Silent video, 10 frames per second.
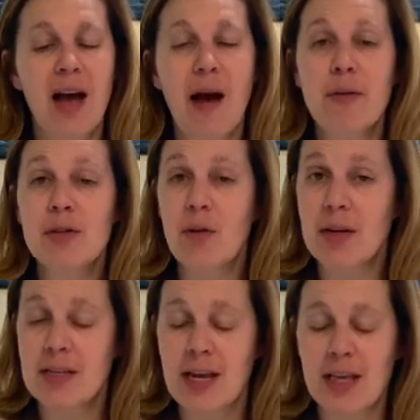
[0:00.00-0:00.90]
I was going
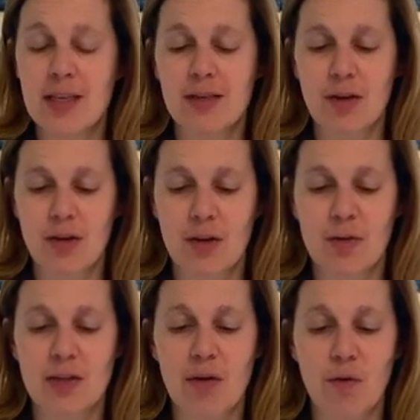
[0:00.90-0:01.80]
to take this good
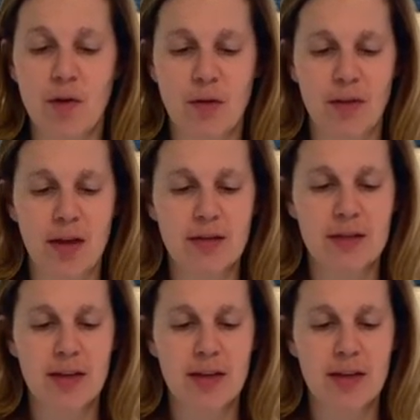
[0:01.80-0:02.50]
news and run with it.